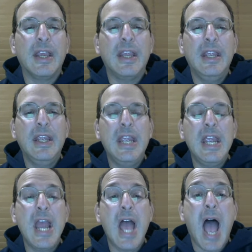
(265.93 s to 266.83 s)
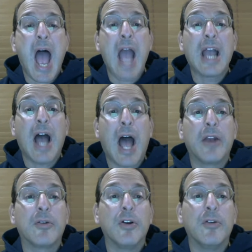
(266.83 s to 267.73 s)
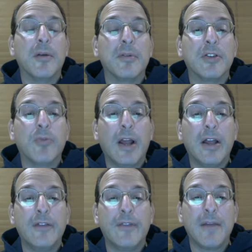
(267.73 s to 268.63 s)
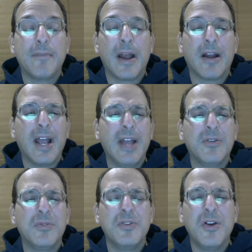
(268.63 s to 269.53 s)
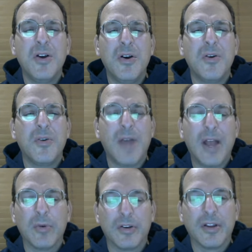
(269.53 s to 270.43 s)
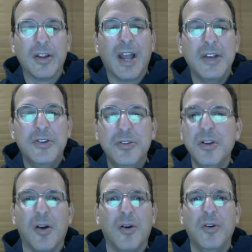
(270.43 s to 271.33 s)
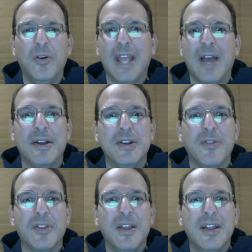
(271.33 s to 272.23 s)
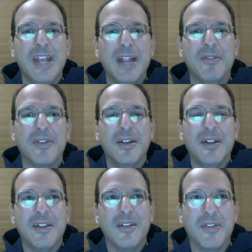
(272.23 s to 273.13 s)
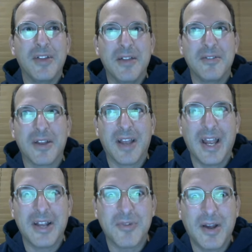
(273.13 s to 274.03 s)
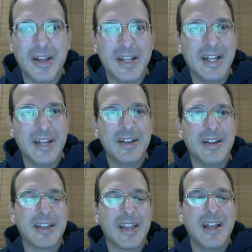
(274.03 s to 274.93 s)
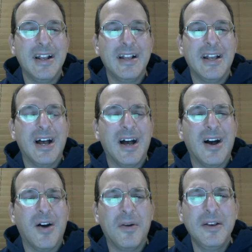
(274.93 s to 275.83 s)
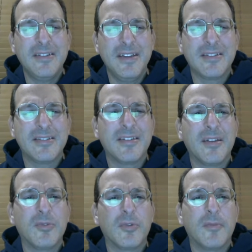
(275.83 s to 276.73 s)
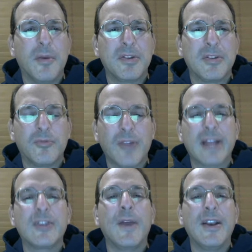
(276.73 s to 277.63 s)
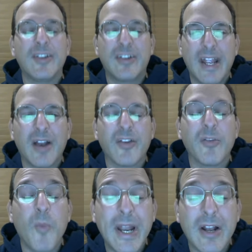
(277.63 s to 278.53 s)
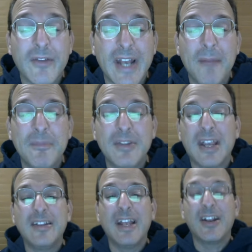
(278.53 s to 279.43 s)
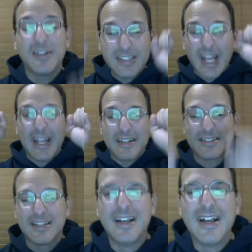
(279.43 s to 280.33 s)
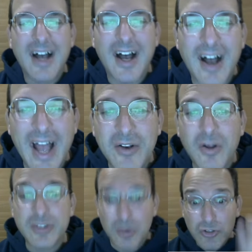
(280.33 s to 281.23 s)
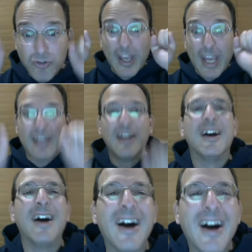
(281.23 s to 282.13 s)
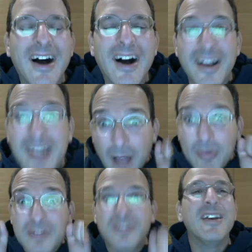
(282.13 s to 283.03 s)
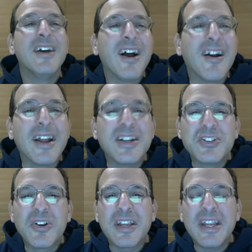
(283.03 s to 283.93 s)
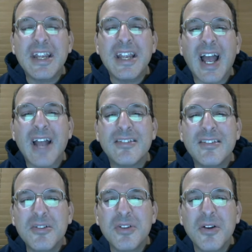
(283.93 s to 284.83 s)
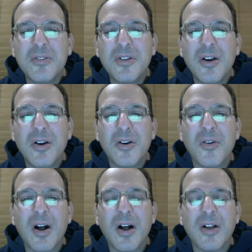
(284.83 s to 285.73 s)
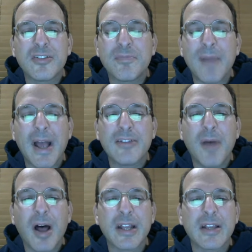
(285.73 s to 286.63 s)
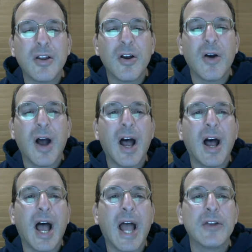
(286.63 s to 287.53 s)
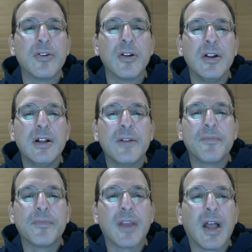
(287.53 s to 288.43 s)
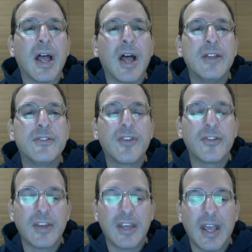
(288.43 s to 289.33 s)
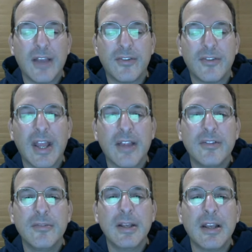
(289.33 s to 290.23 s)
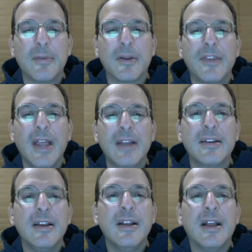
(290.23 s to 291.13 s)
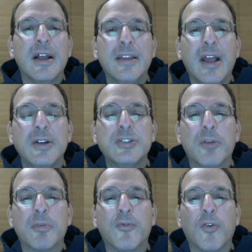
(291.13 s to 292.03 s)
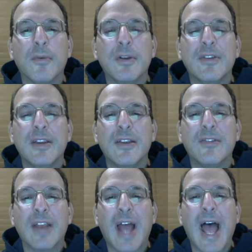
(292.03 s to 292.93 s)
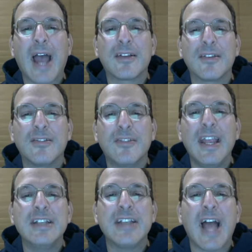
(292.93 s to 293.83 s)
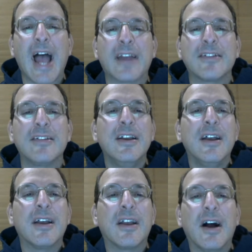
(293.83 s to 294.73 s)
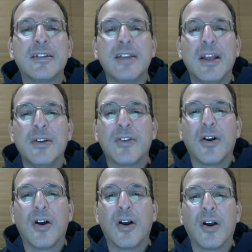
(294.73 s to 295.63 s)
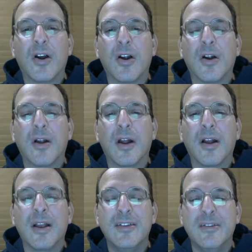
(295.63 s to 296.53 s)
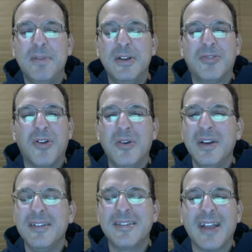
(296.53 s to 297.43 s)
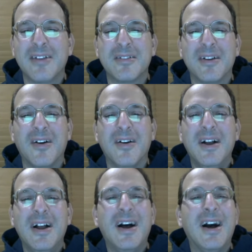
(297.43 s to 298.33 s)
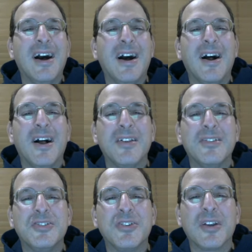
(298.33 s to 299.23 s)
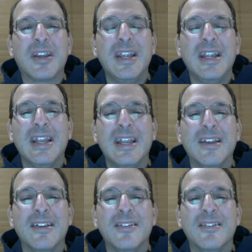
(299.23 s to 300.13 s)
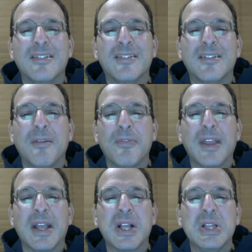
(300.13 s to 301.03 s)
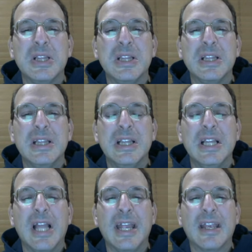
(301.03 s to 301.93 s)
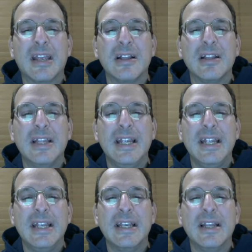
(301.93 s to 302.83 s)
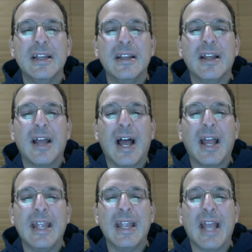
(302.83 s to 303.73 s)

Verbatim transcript: Yeah, I don't know memory. Twilight Vampire. I don't know. Edward. I do know. Holy cow! I know the name of the of the the guy in Twilight. How do you like that? Uh, what is this? Some sort of memory. Subtracted weight is a tear. The weight of an empty container. Science. Uh, and also trucking. Uh, commerce. All right. Jerky. I still don't know. Uh, spasmodic. No. Uh, uh, it's just a guess. Is an estimate. How about that? A talent show performance is an act, a stage act. Cocktails are, is it Patronus? I don't know. Uh, jerky is something like lean. I-